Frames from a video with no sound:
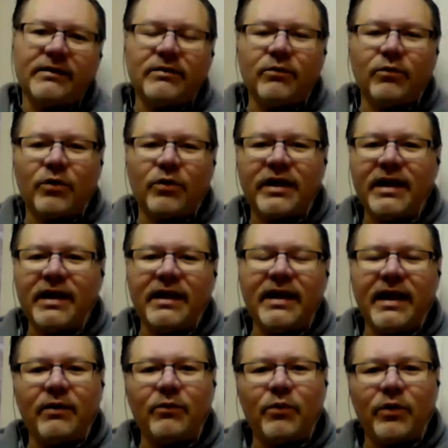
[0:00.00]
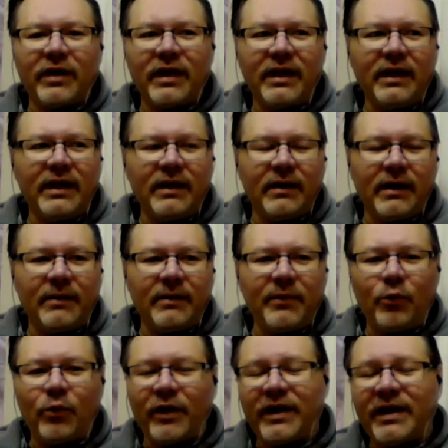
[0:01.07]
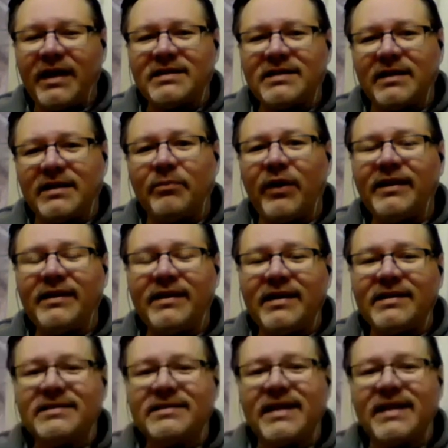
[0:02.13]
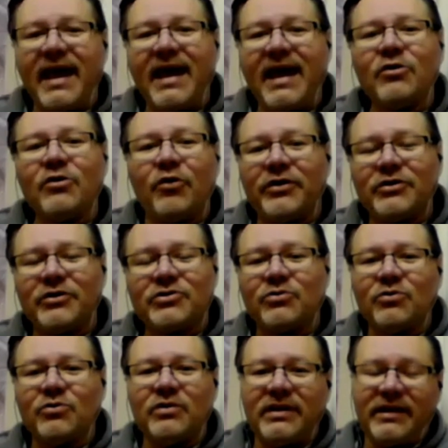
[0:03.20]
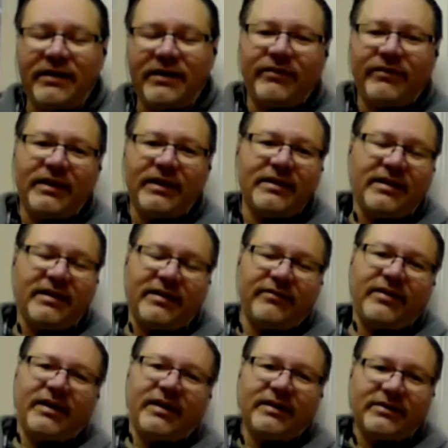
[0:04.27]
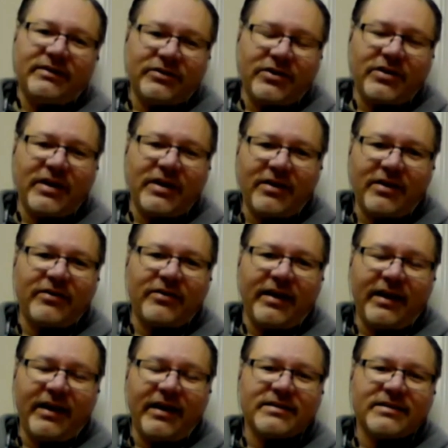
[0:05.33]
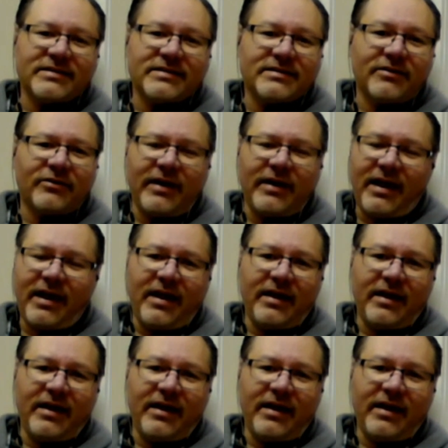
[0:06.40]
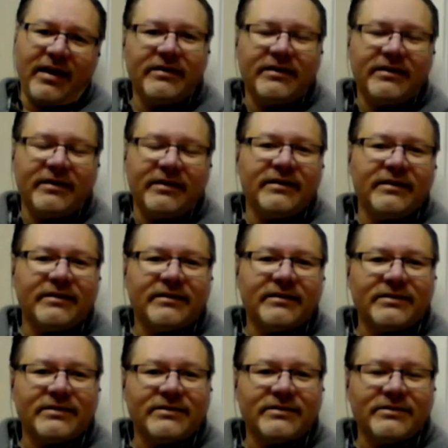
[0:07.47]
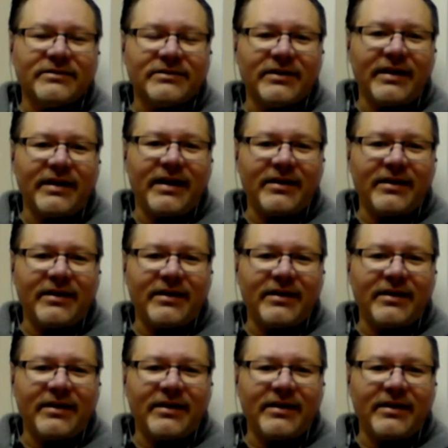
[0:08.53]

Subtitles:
working as an apprentice and going to school in the evening, so you can get your AS or AA. So yeah,